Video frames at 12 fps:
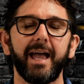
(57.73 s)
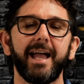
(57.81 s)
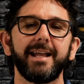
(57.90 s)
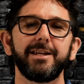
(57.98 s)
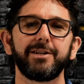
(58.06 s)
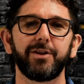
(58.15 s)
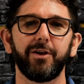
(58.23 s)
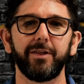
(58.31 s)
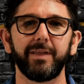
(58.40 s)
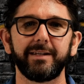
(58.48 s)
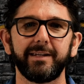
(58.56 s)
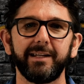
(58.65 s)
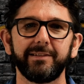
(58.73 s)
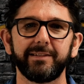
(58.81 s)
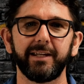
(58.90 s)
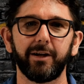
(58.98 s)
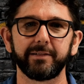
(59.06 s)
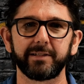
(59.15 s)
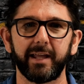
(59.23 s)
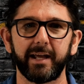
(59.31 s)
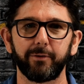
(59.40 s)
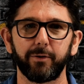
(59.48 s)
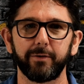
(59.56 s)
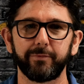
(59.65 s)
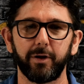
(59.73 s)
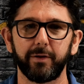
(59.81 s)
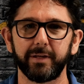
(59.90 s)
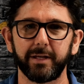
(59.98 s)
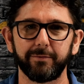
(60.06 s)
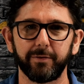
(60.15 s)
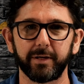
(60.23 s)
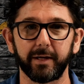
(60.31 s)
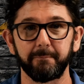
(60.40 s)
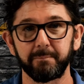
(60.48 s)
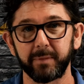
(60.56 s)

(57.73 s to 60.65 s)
and you turn the DC isolator off on the inverter.